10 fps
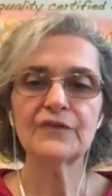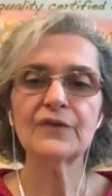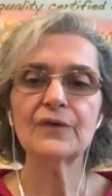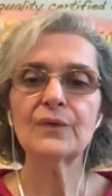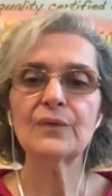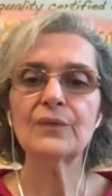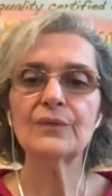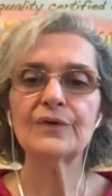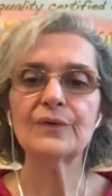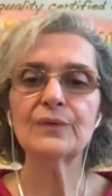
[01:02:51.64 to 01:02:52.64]
So
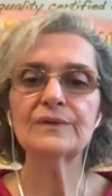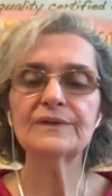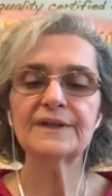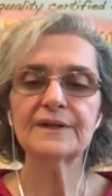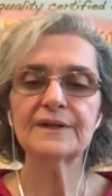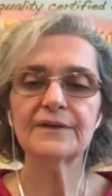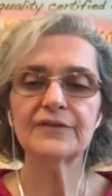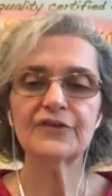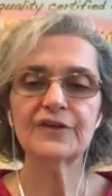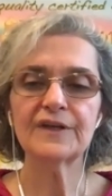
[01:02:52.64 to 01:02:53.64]
Roll,
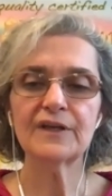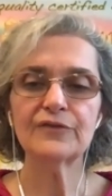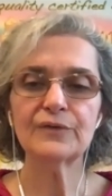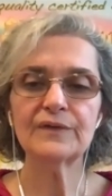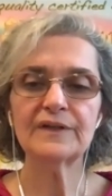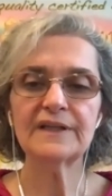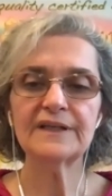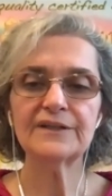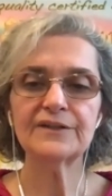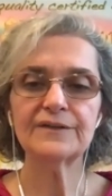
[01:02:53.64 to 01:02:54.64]
she gave you the
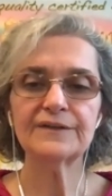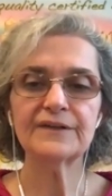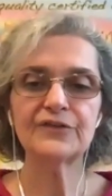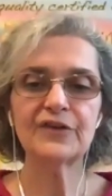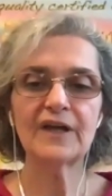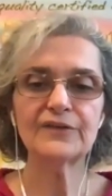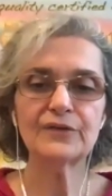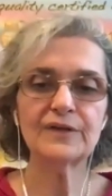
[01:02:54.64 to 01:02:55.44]
link here in the chat.